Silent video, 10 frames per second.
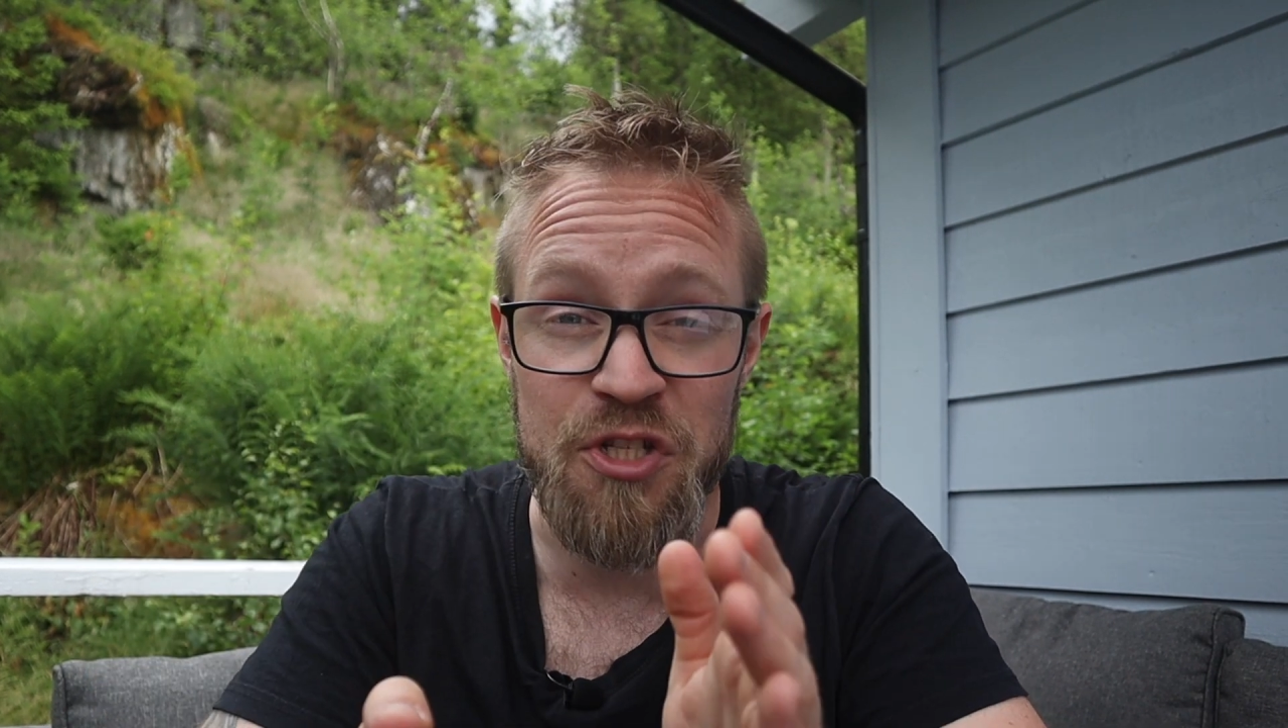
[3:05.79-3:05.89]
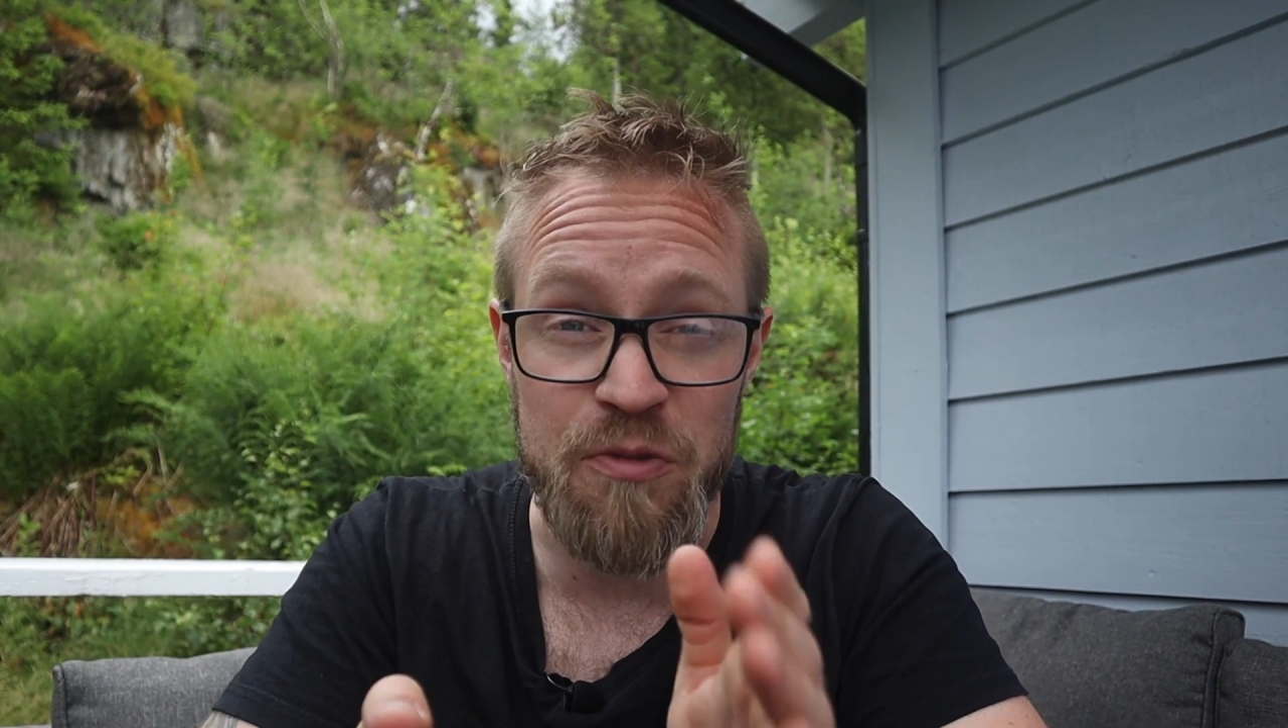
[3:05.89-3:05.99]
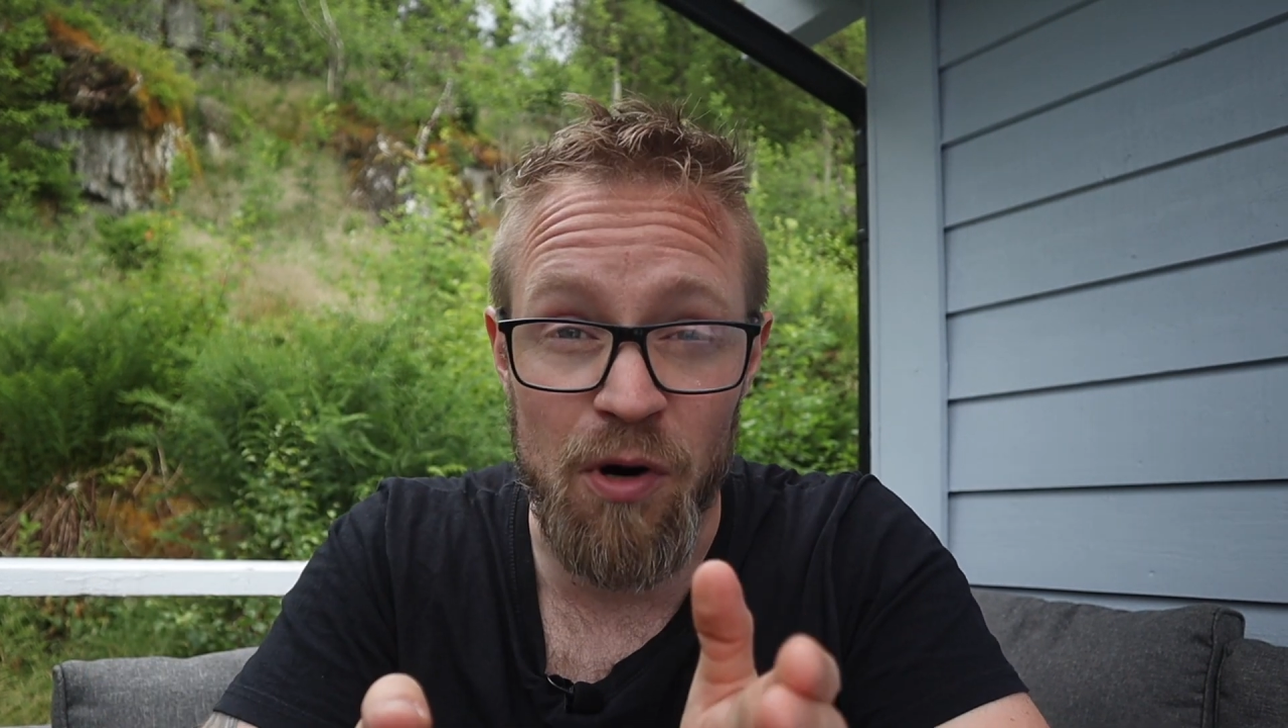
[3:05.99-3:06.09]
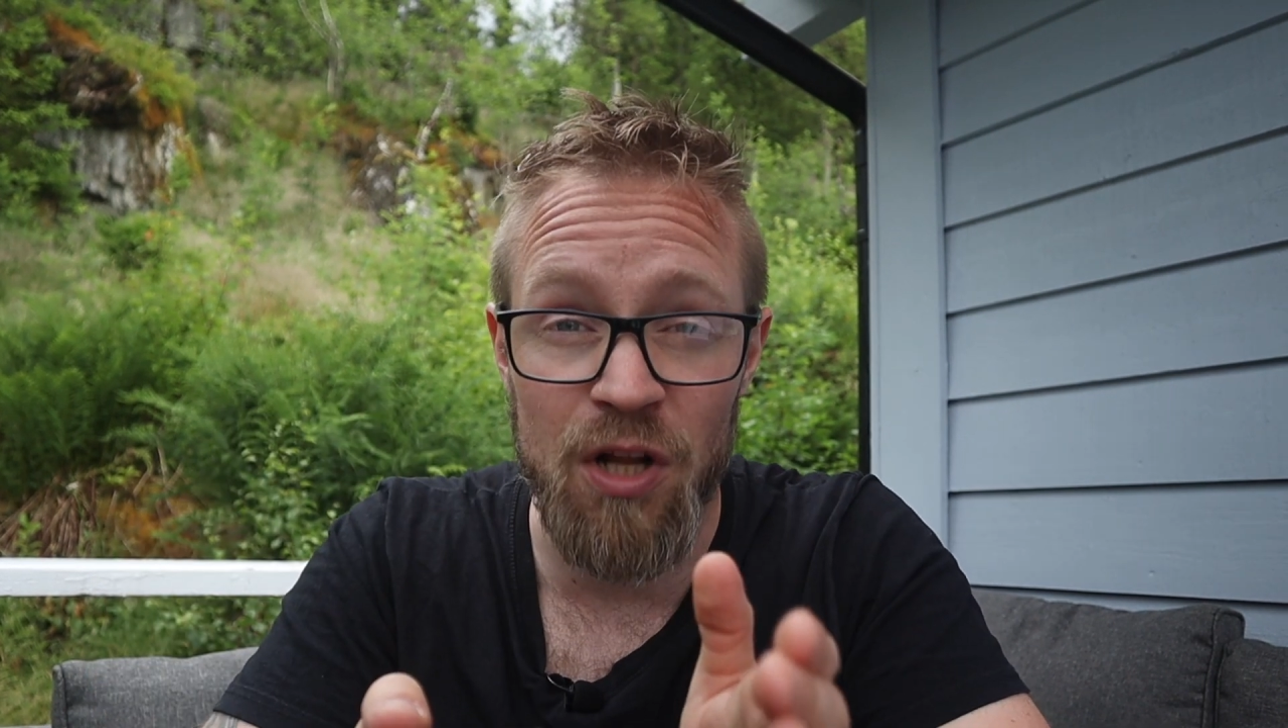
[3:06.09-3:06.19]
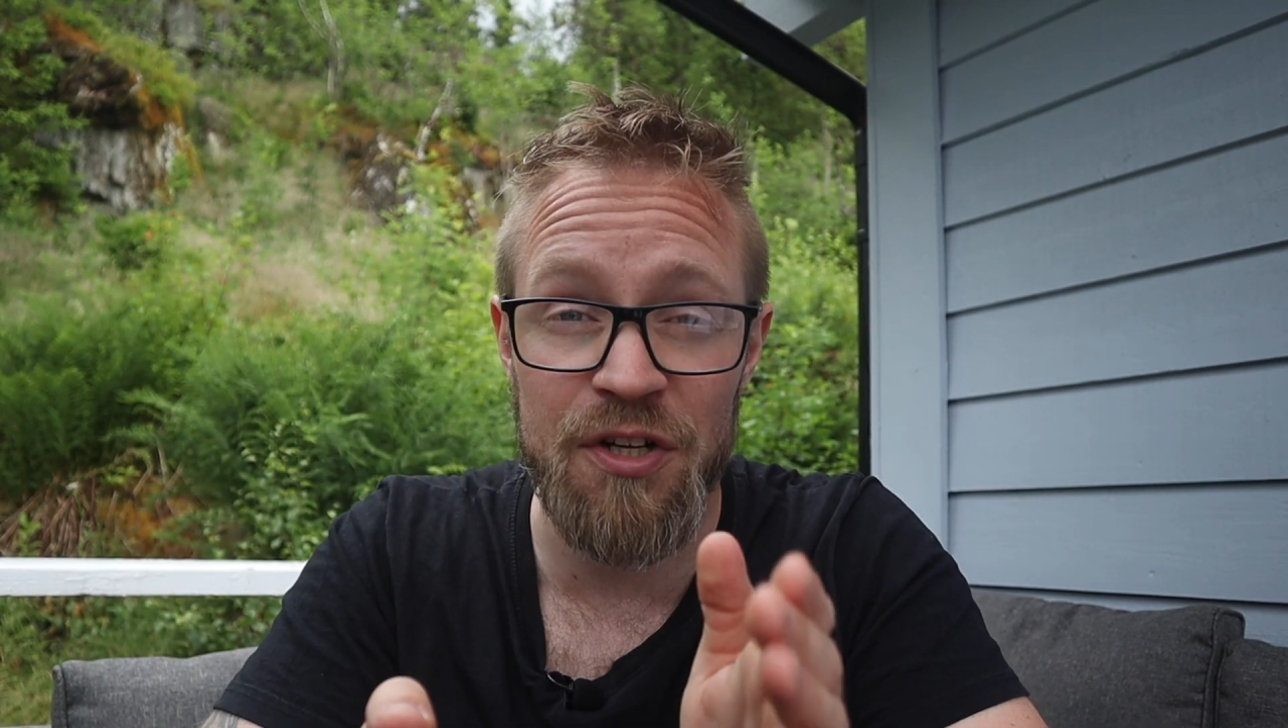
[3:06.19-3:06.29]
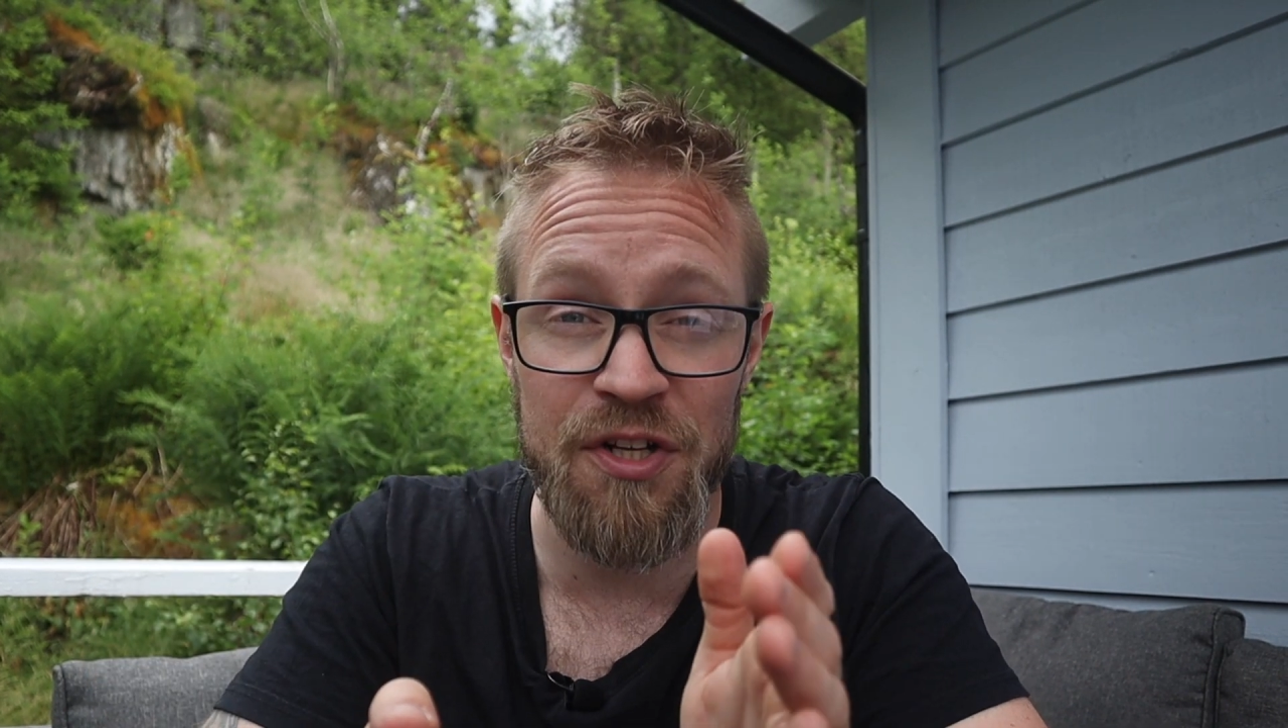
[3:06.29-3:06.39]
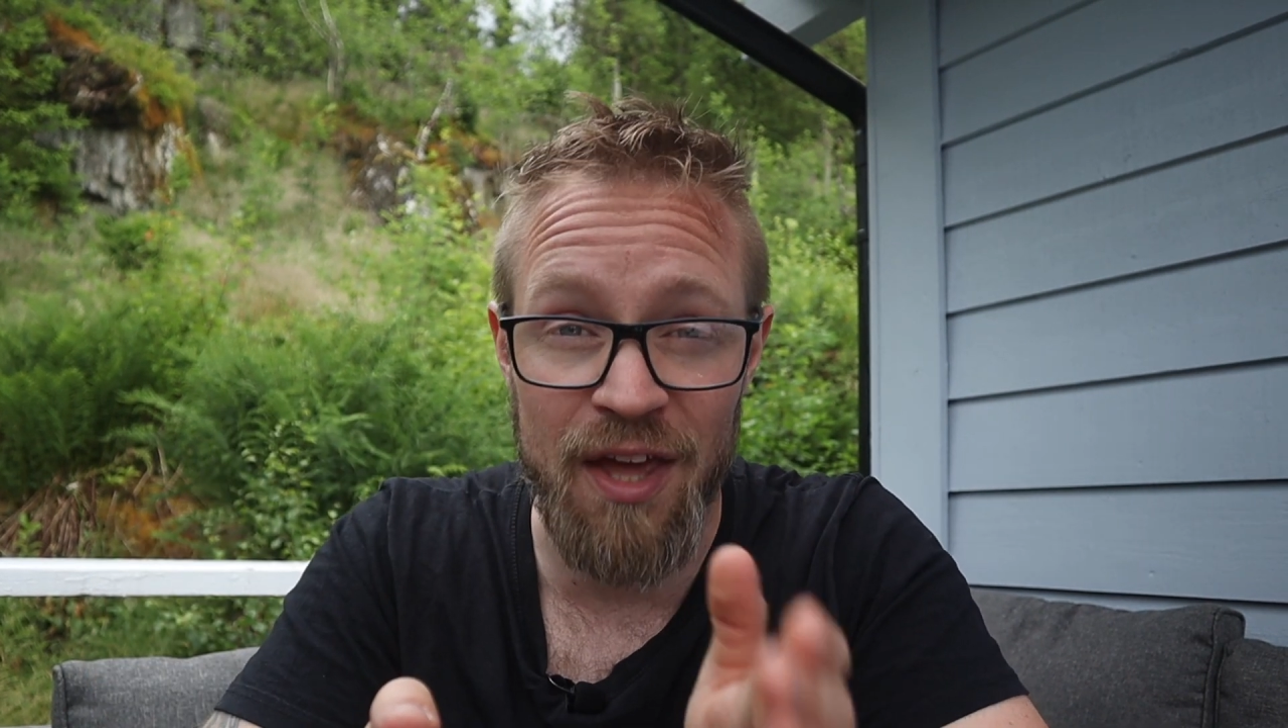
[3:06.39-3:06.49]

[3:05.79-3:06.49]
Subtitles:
smaller the